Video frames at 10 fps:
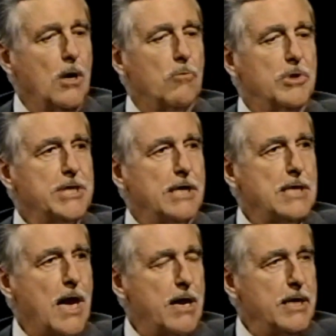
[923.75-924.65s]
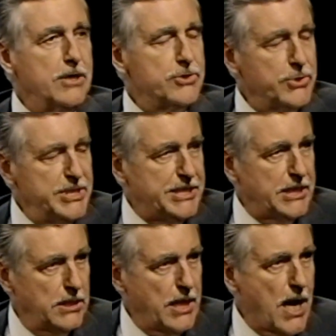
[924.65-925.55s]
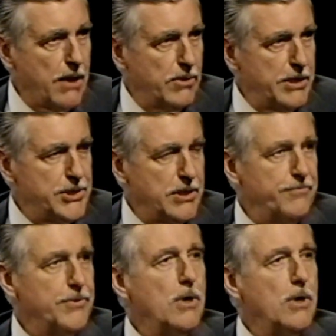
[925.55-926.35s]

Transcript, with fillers: which has high, intrinsically high redshift